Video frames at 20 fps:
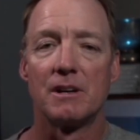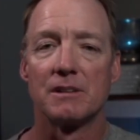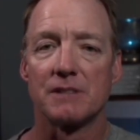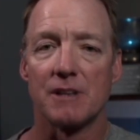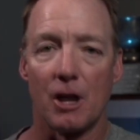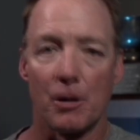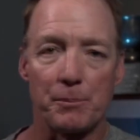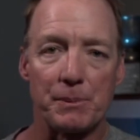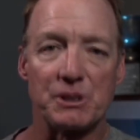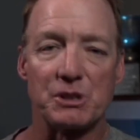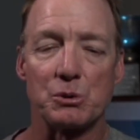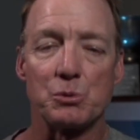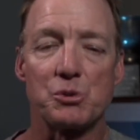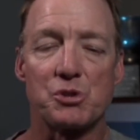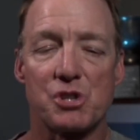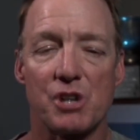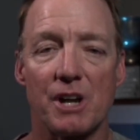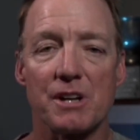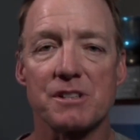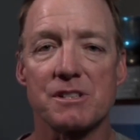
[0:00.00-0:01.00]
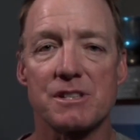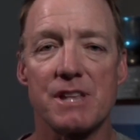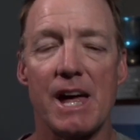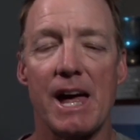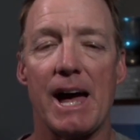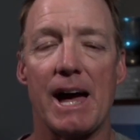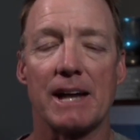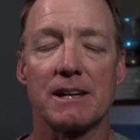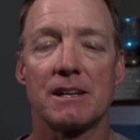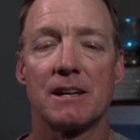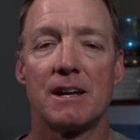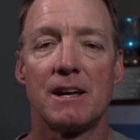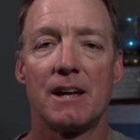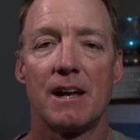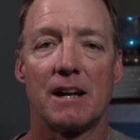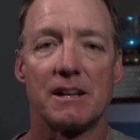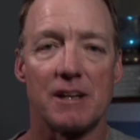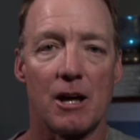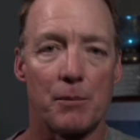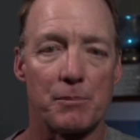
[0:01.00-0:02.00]
To help you do just that
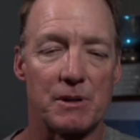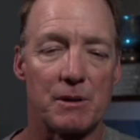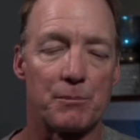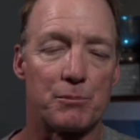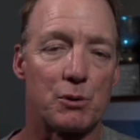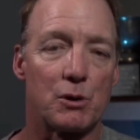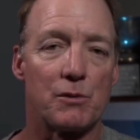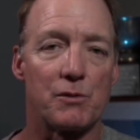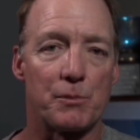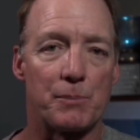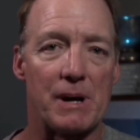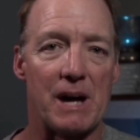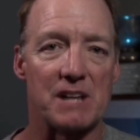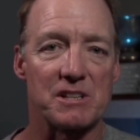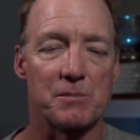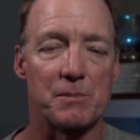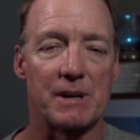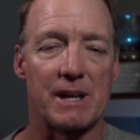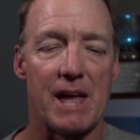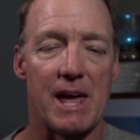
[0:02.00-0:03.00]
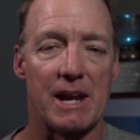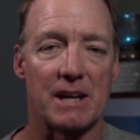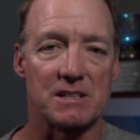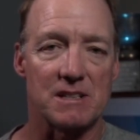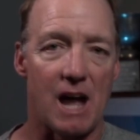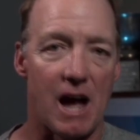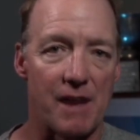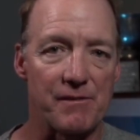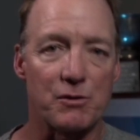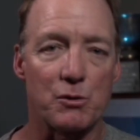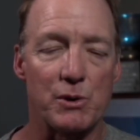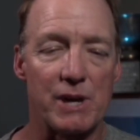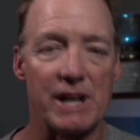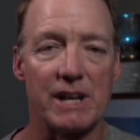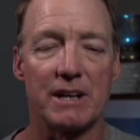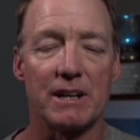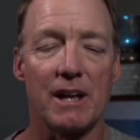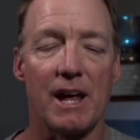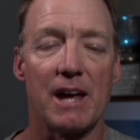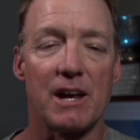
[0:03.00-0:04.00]
and to help you improve your passing mechanics, I've
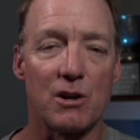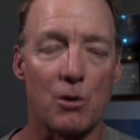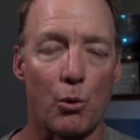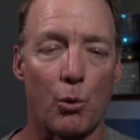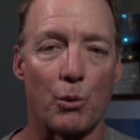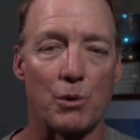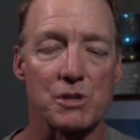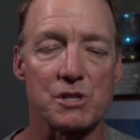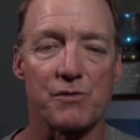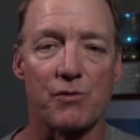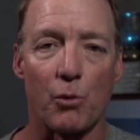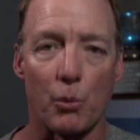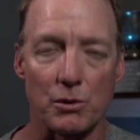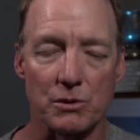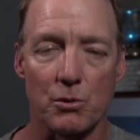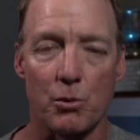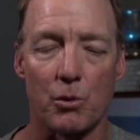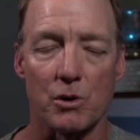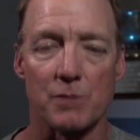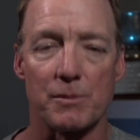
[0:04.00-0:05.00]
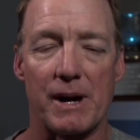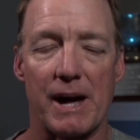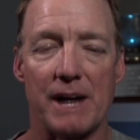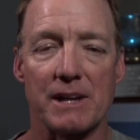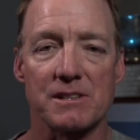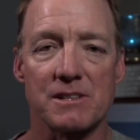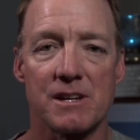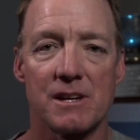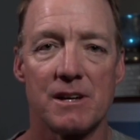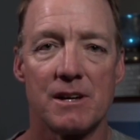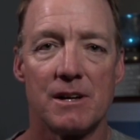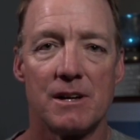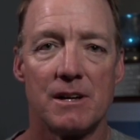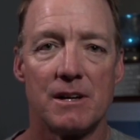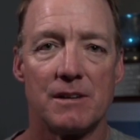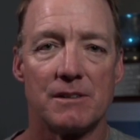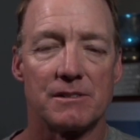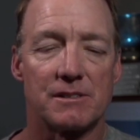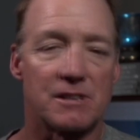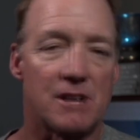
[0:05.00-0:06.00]
created a course for quarterbacks
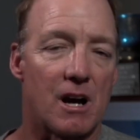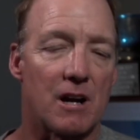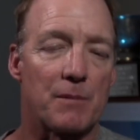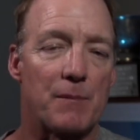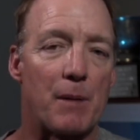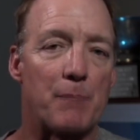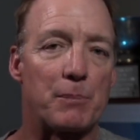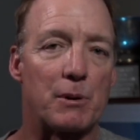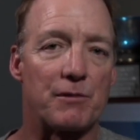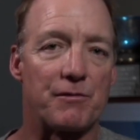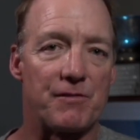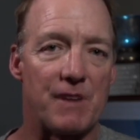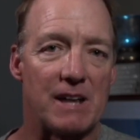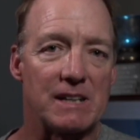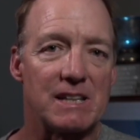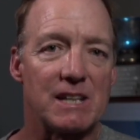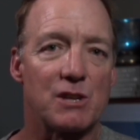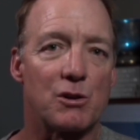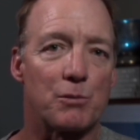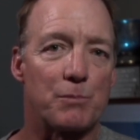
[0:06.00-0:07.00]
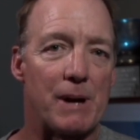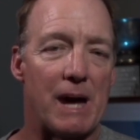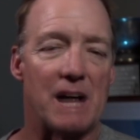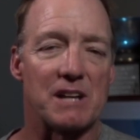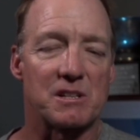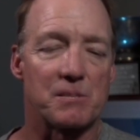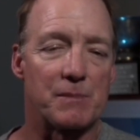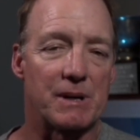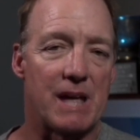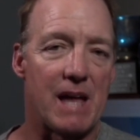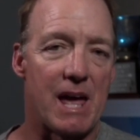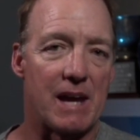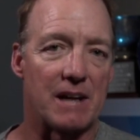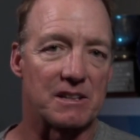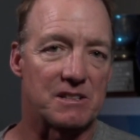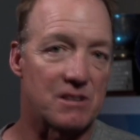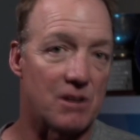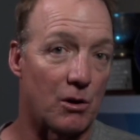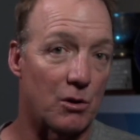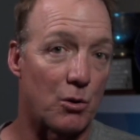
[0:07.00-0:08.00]
to talk about perfecting your passing mechanics.
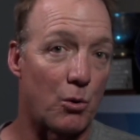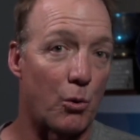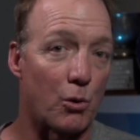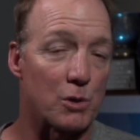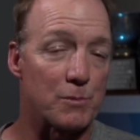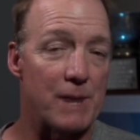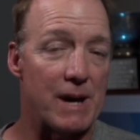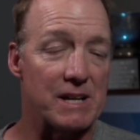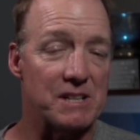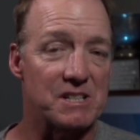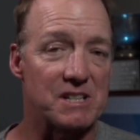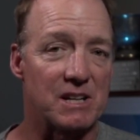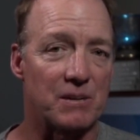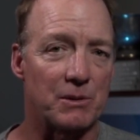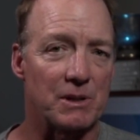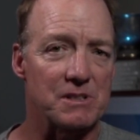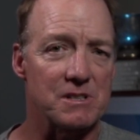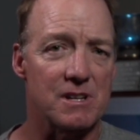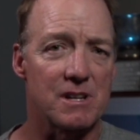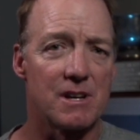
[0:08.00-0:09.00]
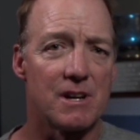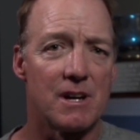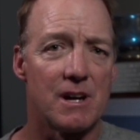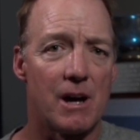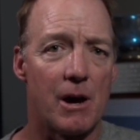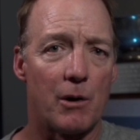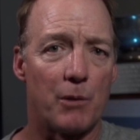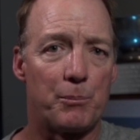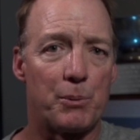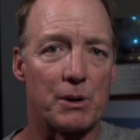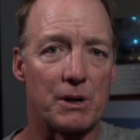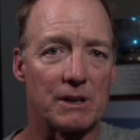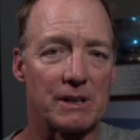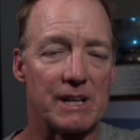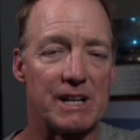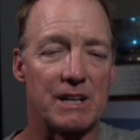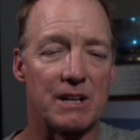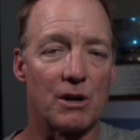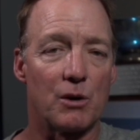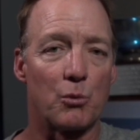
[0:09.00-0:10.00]
It's called Quarterback Secrets. I'll put a
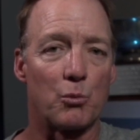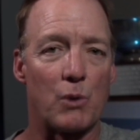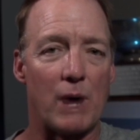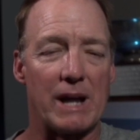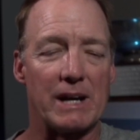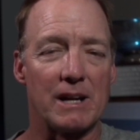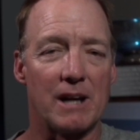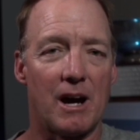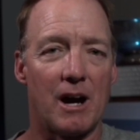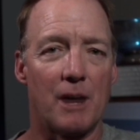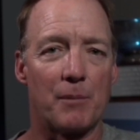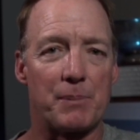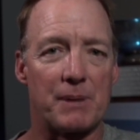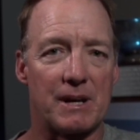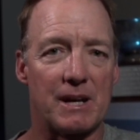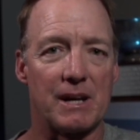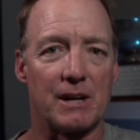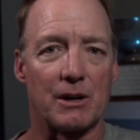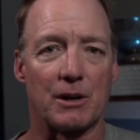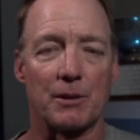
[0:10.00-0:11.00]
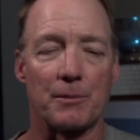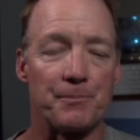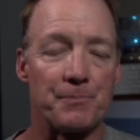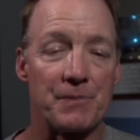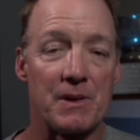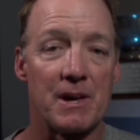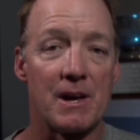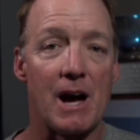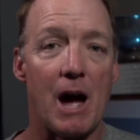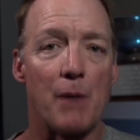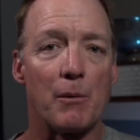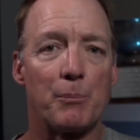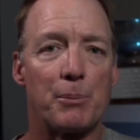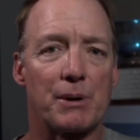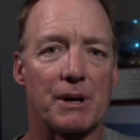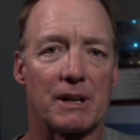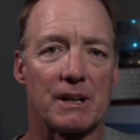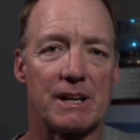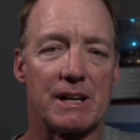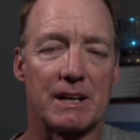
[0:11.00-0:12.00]
link right up here. I will
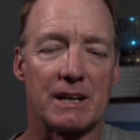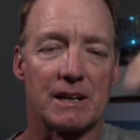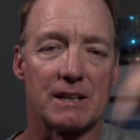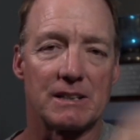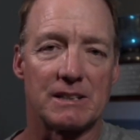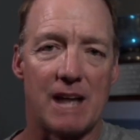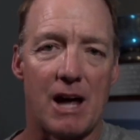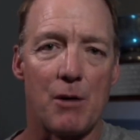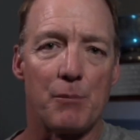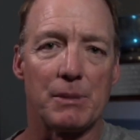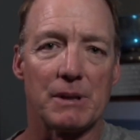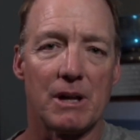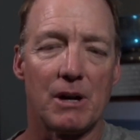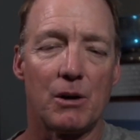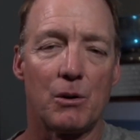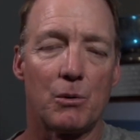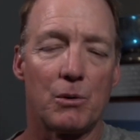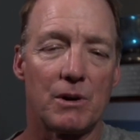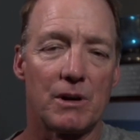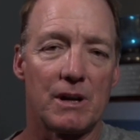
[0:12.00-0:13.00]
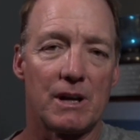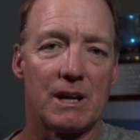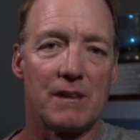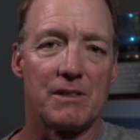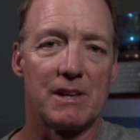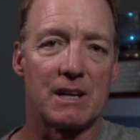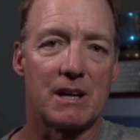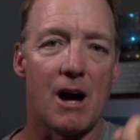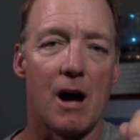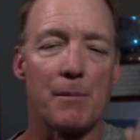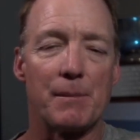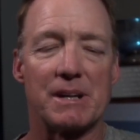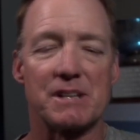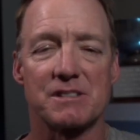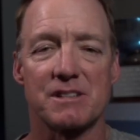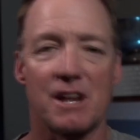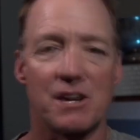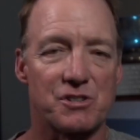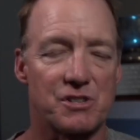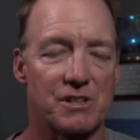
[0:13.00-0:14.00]
put a link down below in the comment
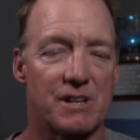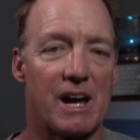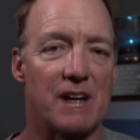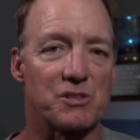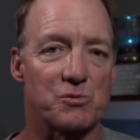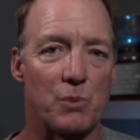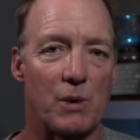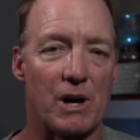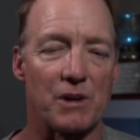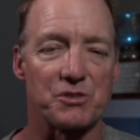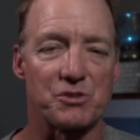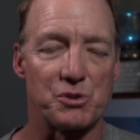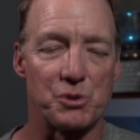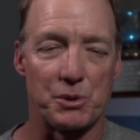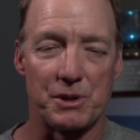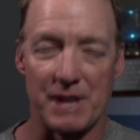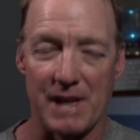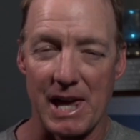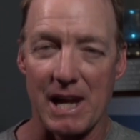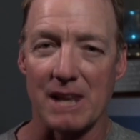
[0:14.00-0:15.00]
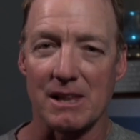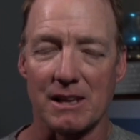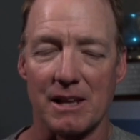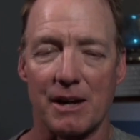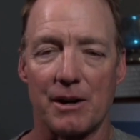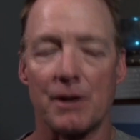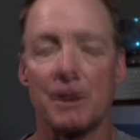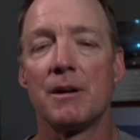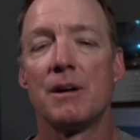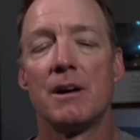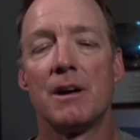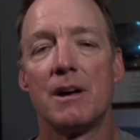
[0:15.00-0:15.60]
section as well, so you can get it there.